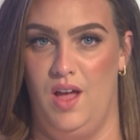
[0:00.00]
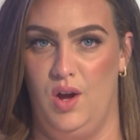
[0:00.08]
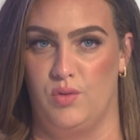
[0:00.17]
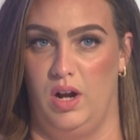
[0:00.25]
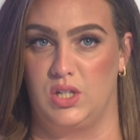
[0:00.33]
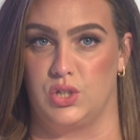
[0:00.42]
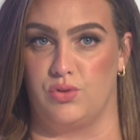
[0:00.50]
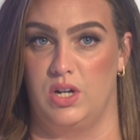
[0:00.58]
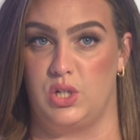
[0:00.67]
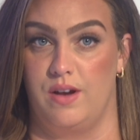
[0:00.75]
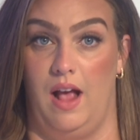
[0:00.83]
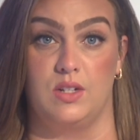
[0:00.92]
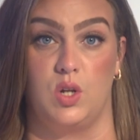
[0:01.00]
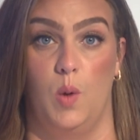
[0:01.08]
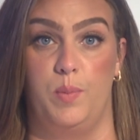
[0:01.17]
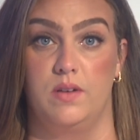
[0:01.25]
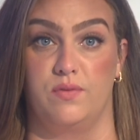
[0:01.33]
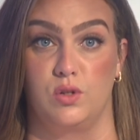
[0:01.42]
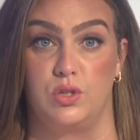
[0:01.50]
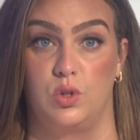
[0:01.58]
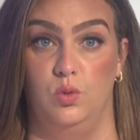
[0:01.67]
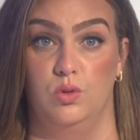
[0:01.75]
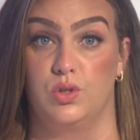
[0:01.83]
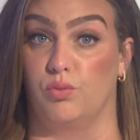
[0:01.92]
Registration has opened for
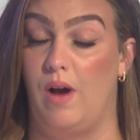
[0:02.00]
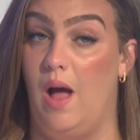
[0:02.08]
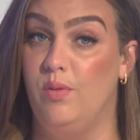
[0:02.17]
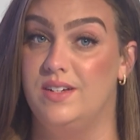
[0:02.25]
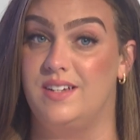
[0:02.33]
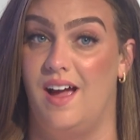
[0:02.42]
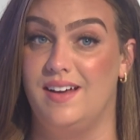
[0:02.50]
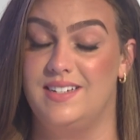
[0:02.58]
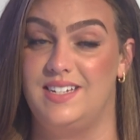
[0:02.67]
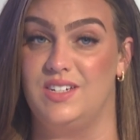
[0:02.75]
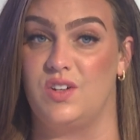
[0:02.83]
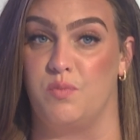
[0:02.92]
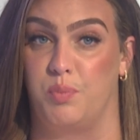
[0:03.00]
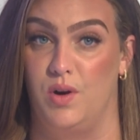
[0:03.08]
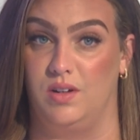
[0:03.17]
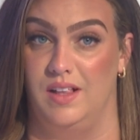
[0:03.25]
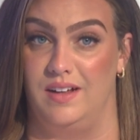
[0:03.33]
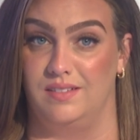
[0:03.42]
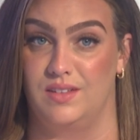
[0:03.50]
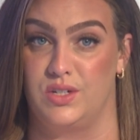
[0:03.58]
schools around the Diocese of Brooklyn. The